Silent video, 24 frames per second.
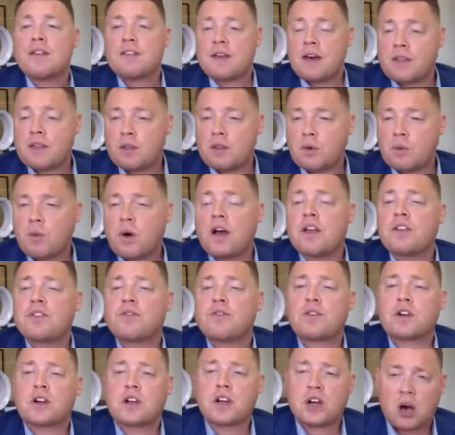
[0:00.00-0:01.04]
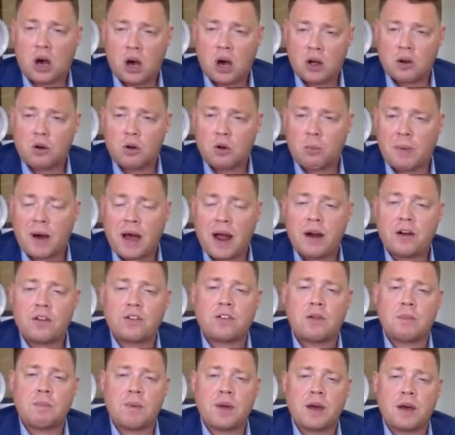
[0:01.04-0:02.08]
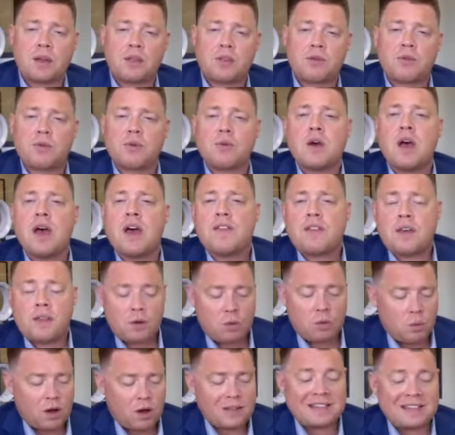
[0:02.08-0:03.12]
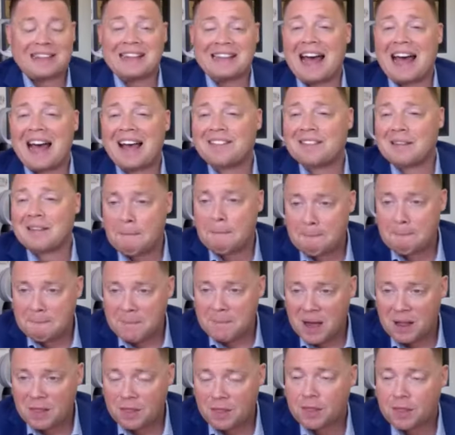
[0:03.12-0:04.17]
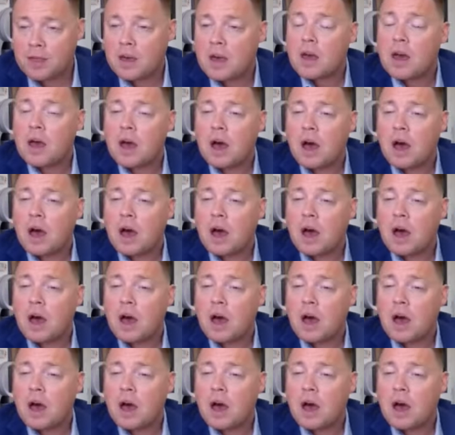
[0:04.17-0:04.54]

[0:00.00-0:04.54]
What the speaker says: than there was for condo buyers to pick through than there was last month.